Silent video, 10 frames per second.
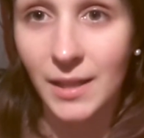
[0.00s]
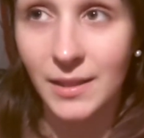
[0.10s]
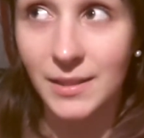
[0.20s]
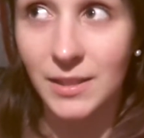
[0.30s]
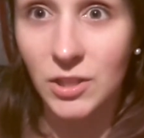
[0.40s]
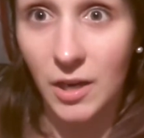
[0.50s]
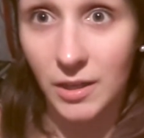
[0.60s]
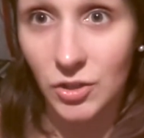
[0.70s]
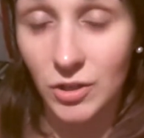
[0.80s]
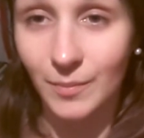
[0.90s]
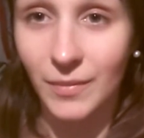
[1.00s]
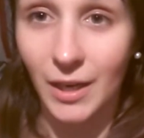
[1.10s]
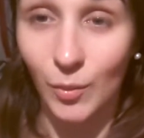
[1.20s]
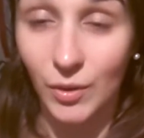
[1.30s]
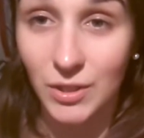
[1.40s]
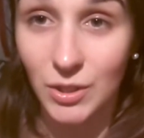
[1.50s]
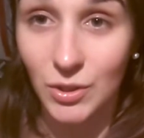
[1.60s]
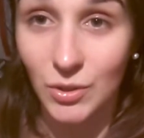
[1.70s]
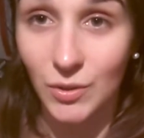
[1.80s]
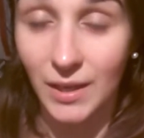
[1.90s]
There's this China trip that I want to
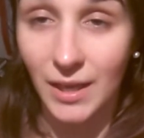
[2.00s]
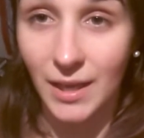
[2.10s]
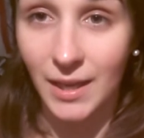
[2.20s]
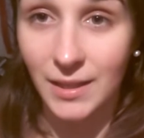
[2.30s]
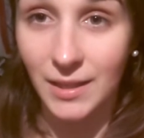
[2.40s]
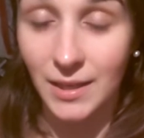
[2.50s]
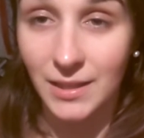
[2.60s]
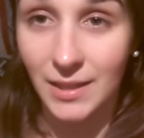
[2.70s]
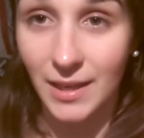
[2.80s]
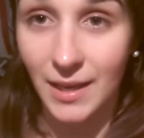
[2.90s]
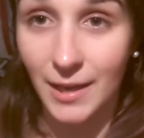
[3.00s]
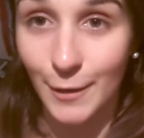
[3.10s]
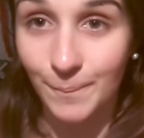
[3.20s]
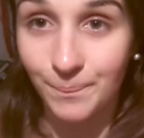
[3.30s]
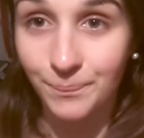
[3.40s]
do at the end of the year.